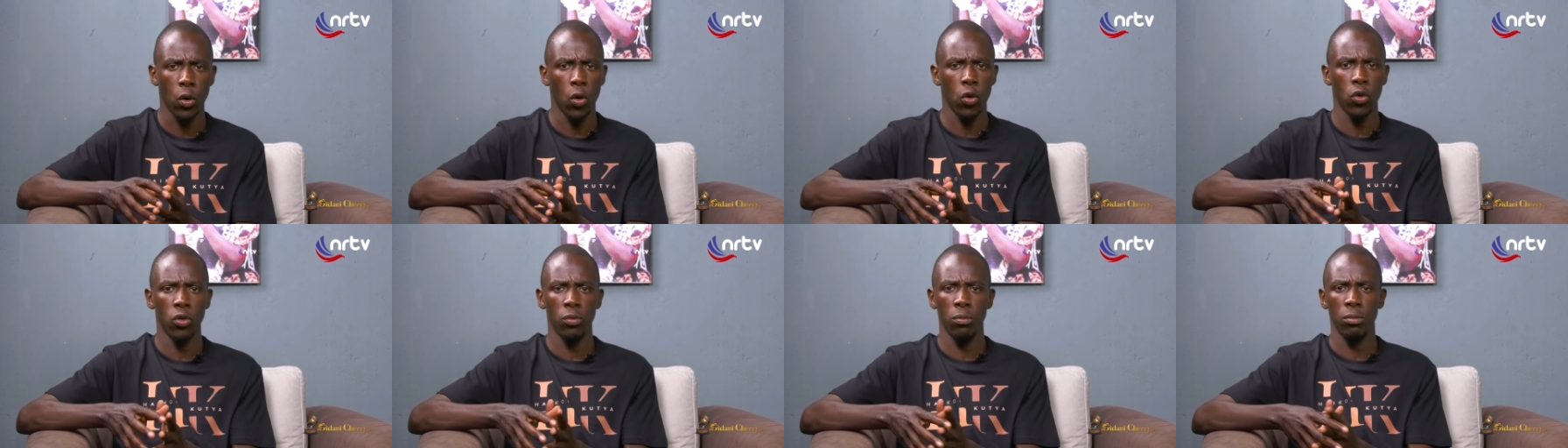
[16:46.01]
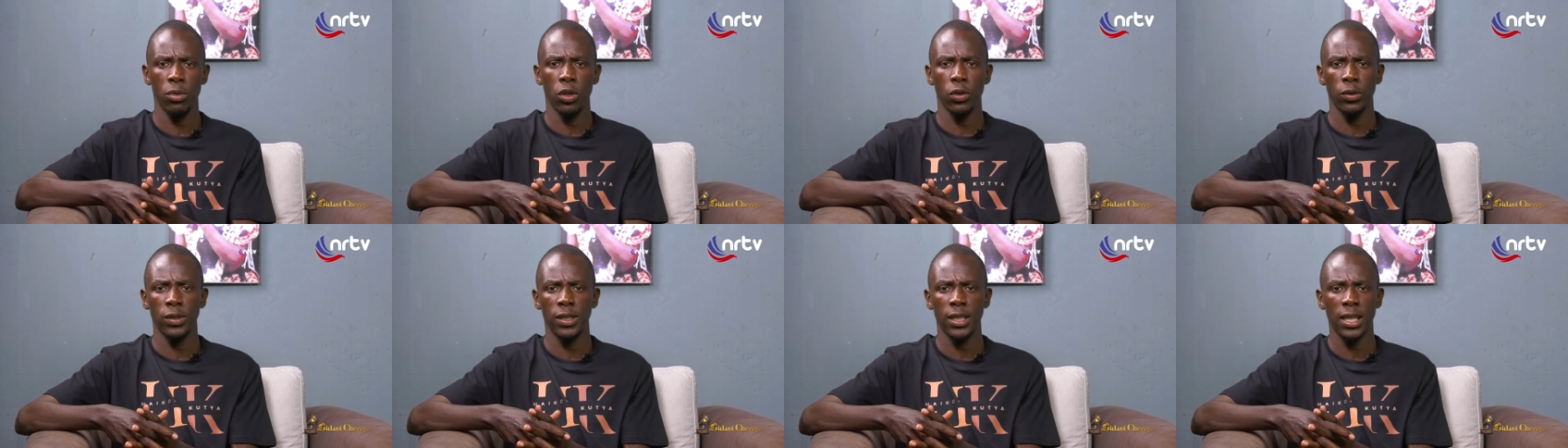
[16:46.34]
own
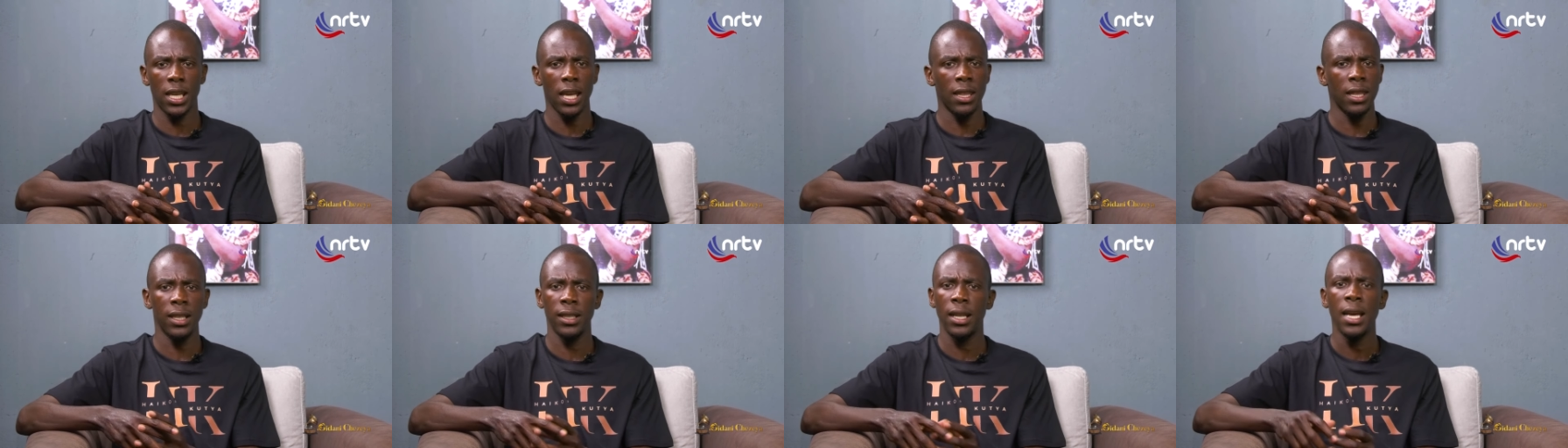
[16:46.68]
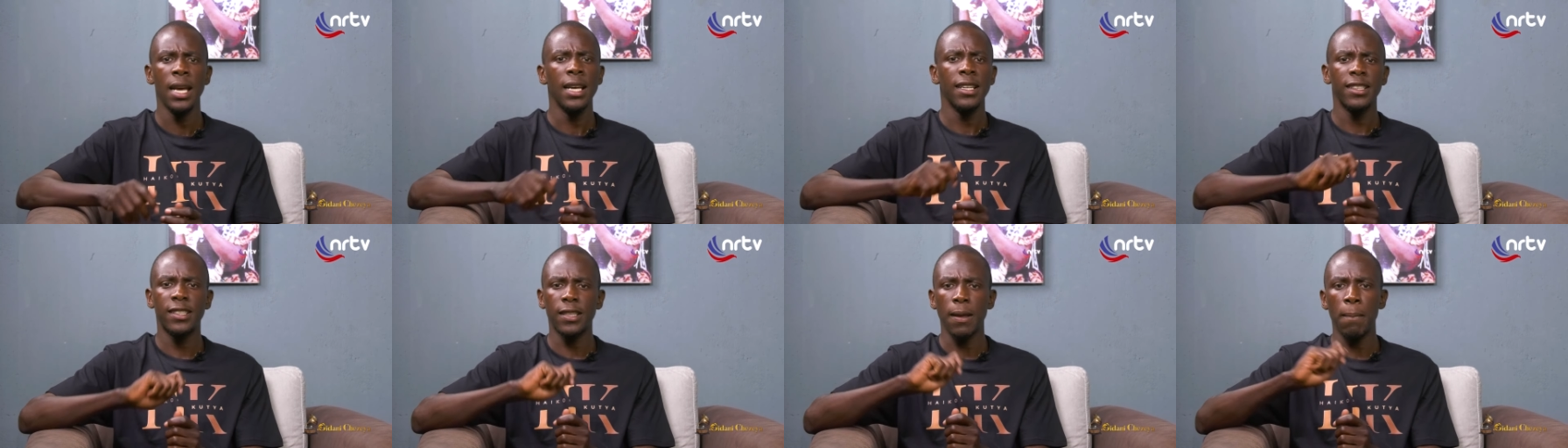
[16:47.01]
music and then
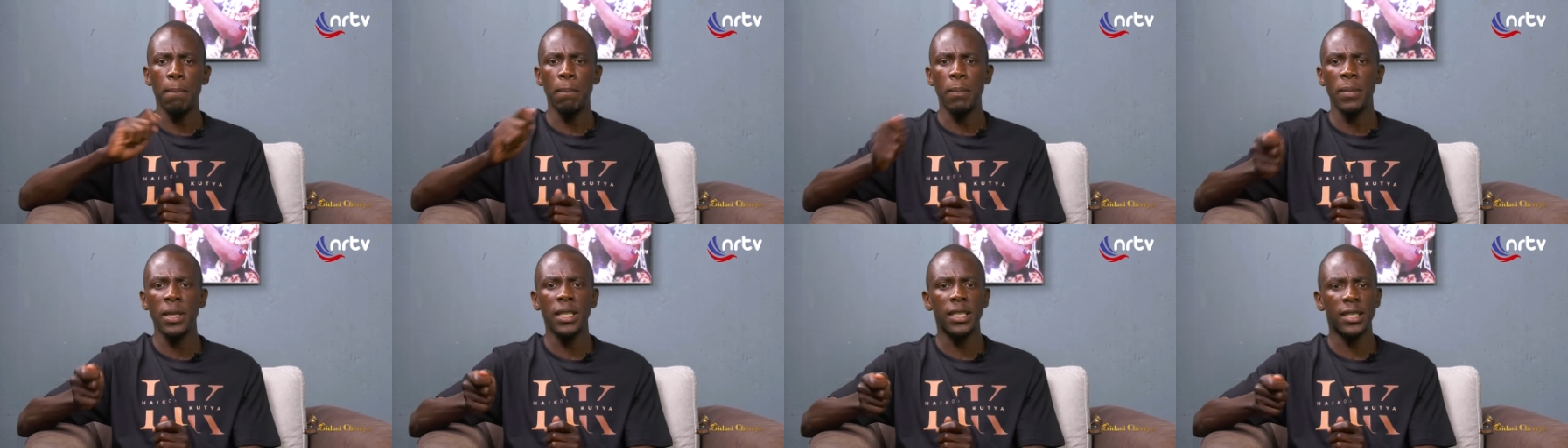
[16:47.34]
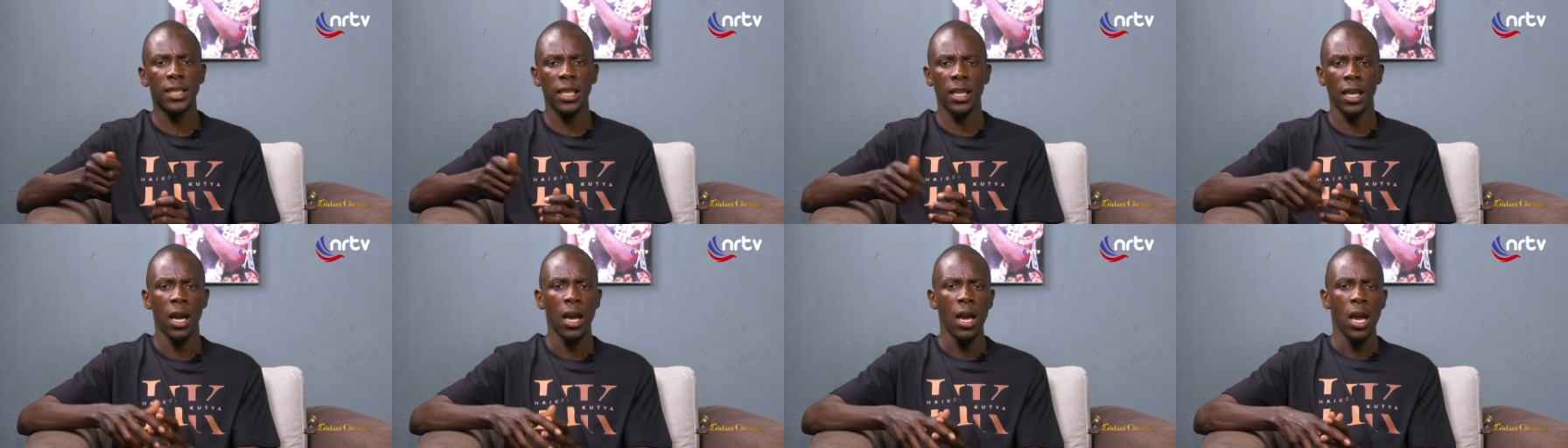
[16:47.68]

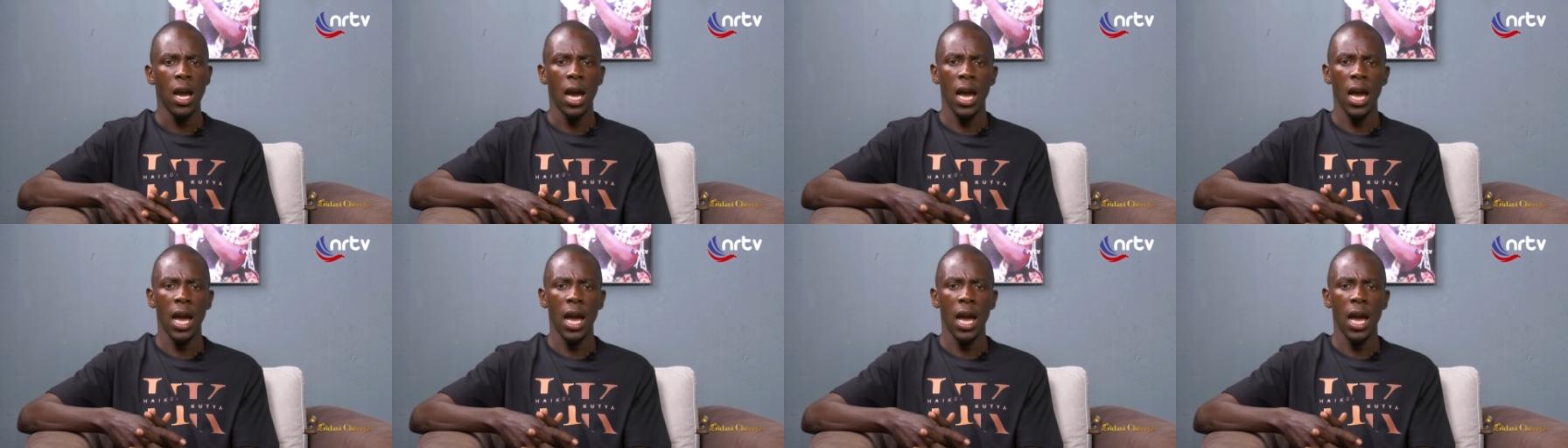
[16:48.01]
submitting